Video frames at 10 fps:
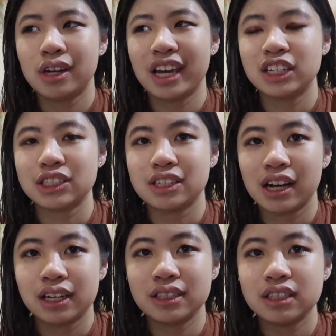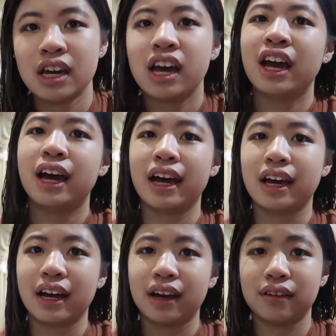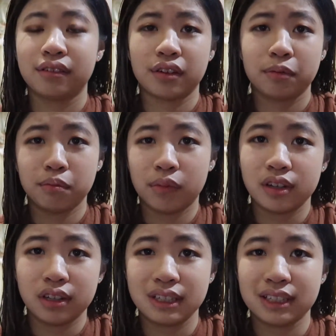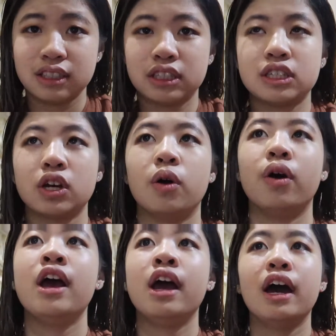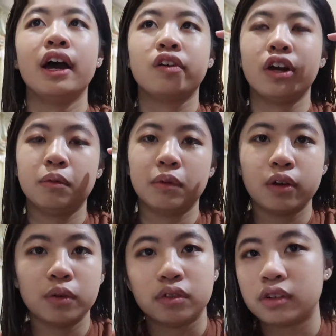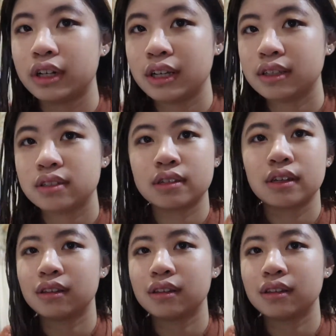Asian eyes, I have monolids, so I create my own crease.